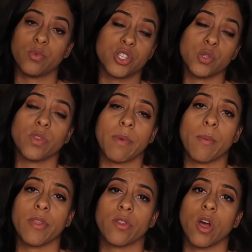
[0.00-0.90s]
she's with my
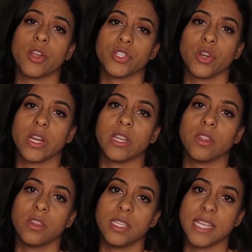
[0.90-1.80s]
mother-in-law
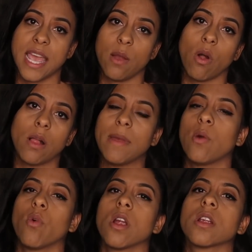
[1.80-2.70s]
during the day while I'm
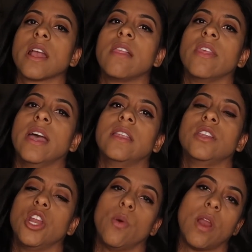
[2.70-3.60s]
at work, and
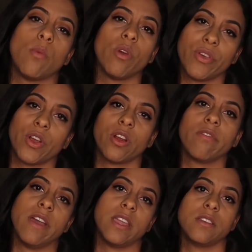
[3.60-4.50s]
then, you know, when I'm with
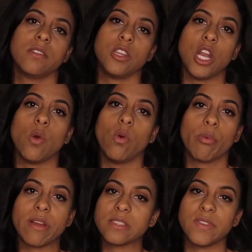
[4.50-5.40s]
her, then, you know, we'll
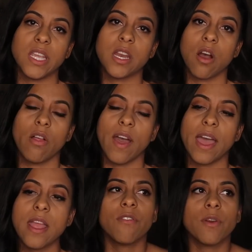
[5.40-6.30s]
breastfeed and all
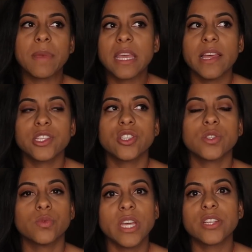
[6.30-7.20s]
that. For me, that's
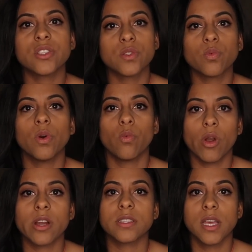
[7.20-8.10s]
just what
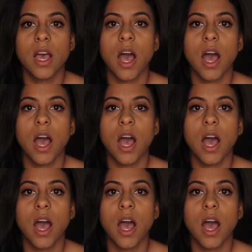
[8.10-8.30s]
worked.